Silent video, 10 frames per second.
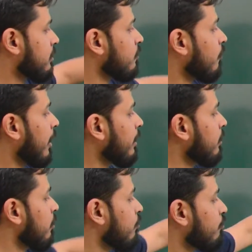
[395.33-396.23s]
why
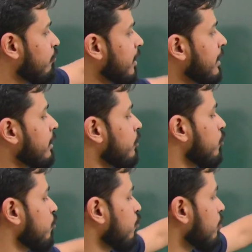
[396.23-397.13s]
we
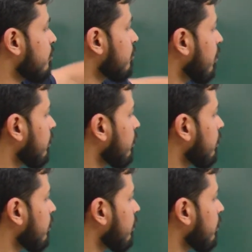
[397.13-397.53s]
use the